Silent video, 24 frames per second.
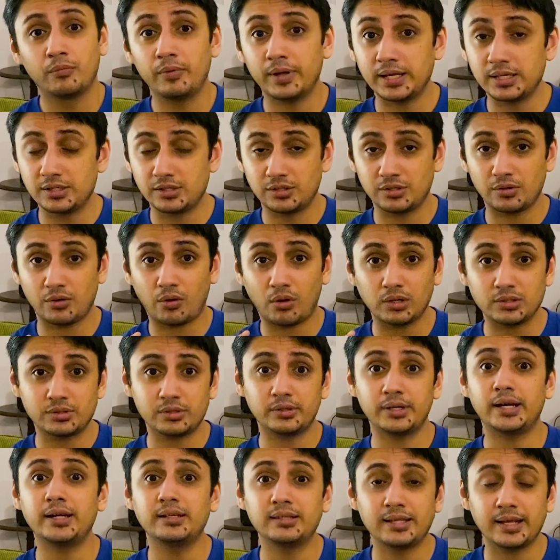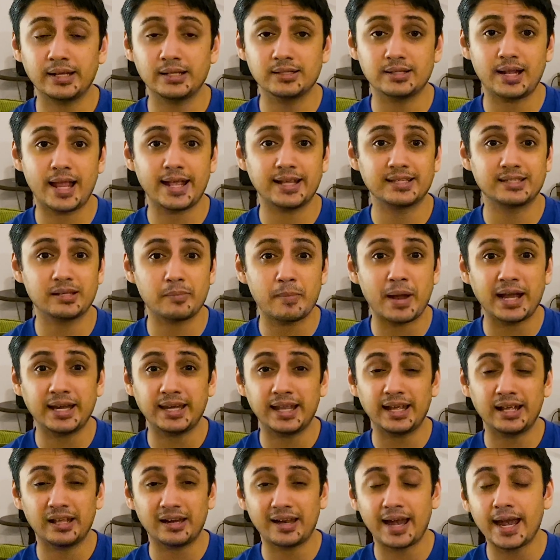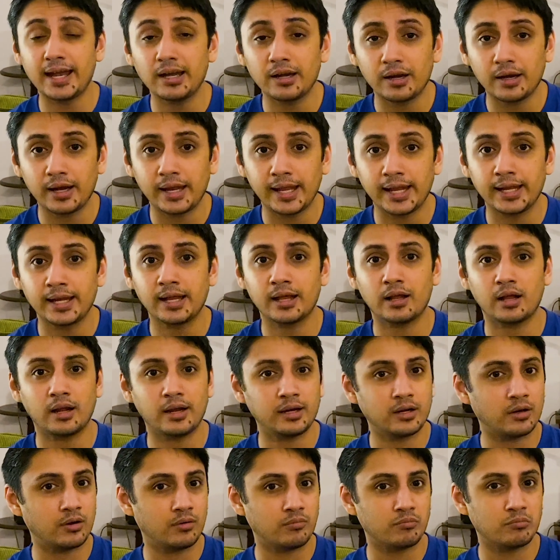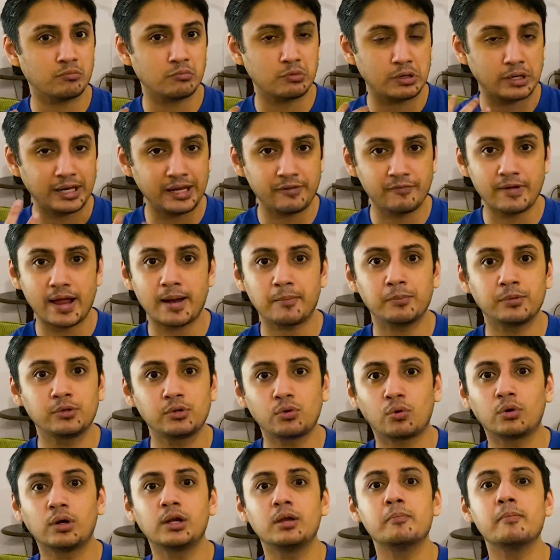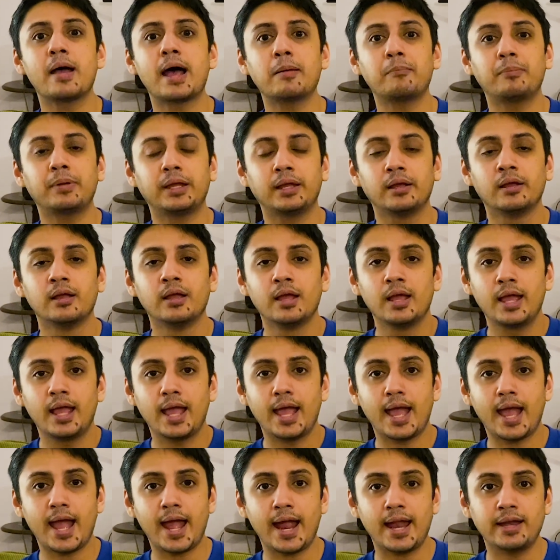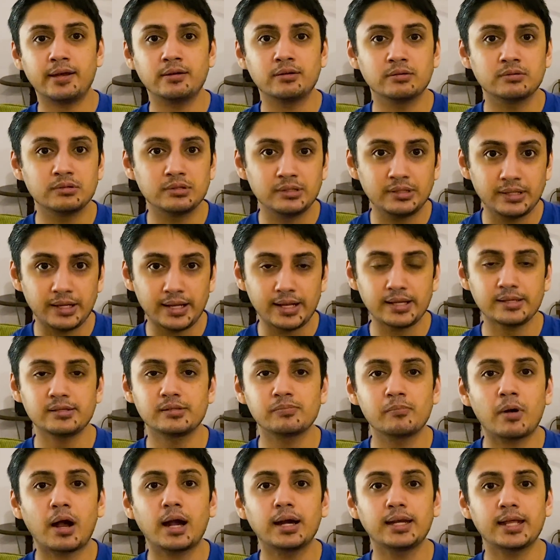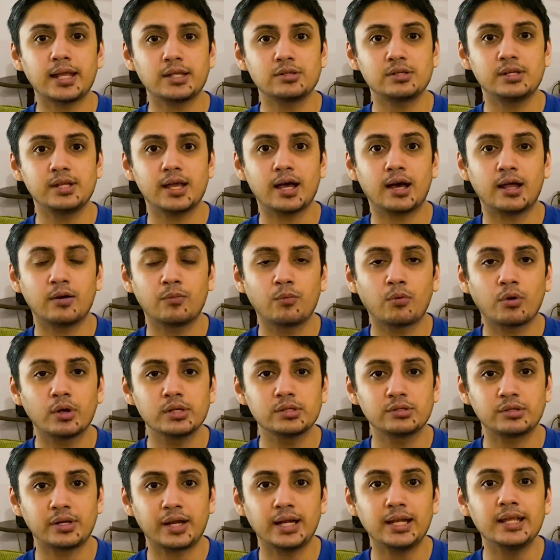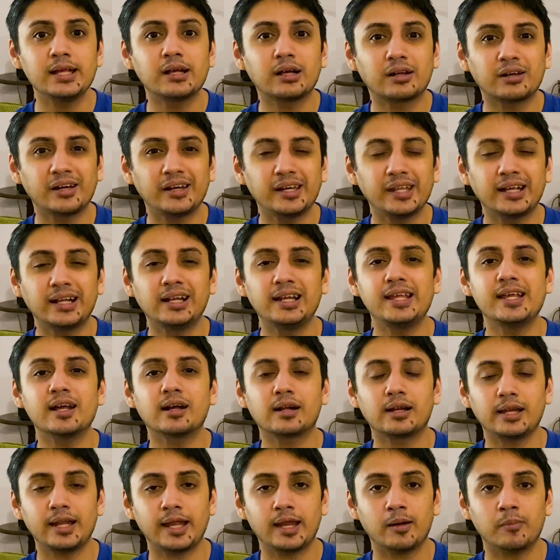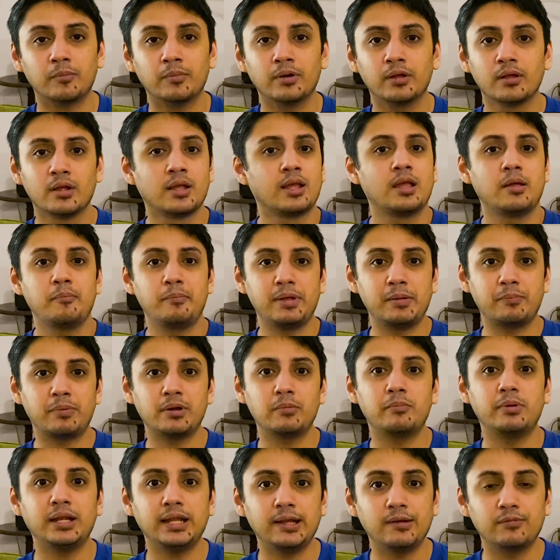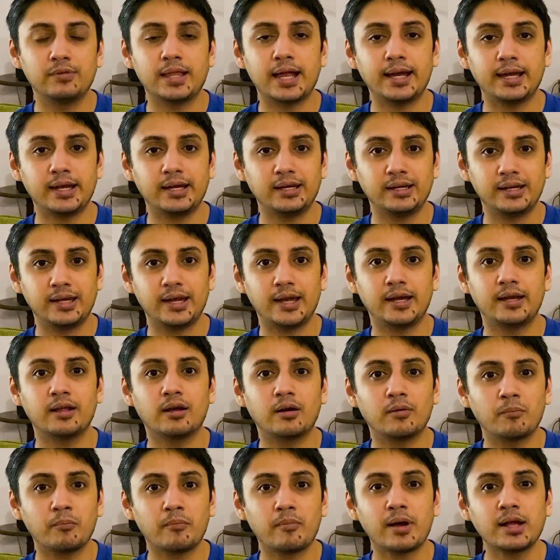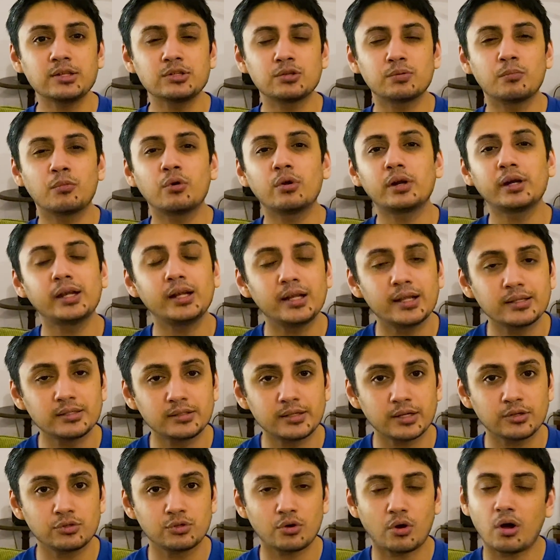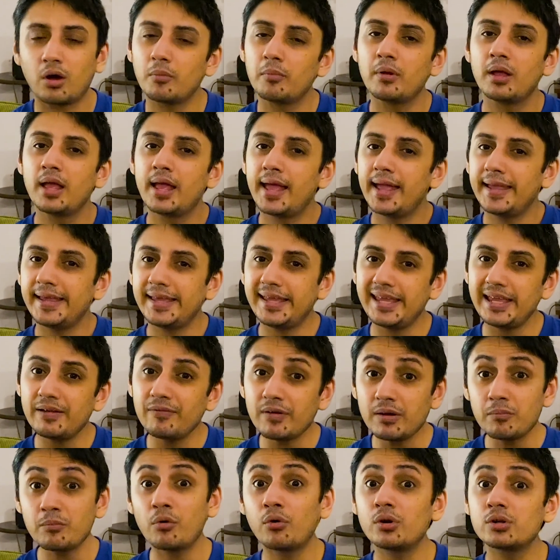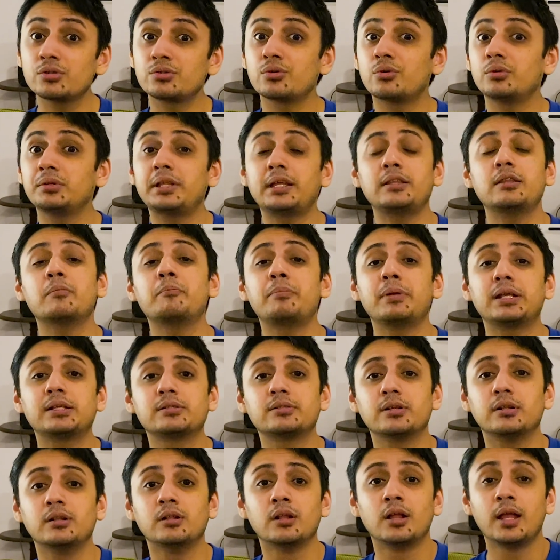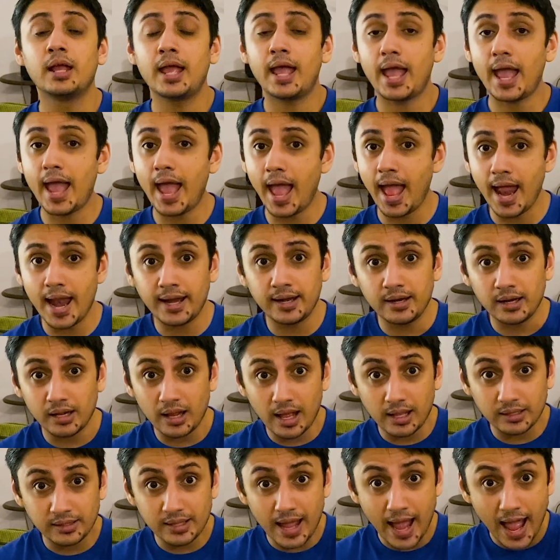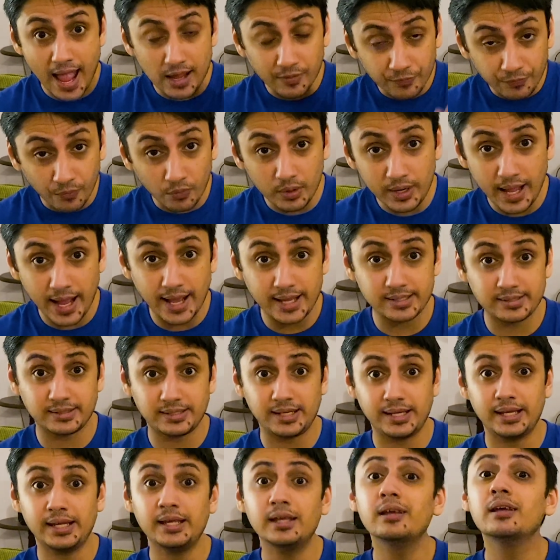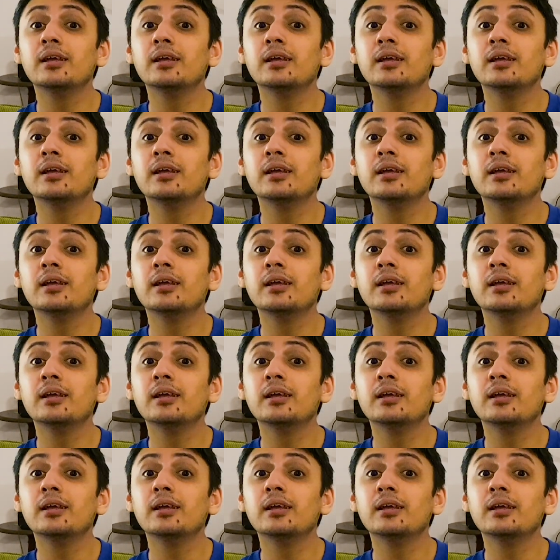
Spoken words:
which also did things like semantic rendering and revamped tonal mapping. And this Smart HDR was really critically acclaimed. People believe that it did a much more realistic job, even more so than the Pixel. And the iPhone SE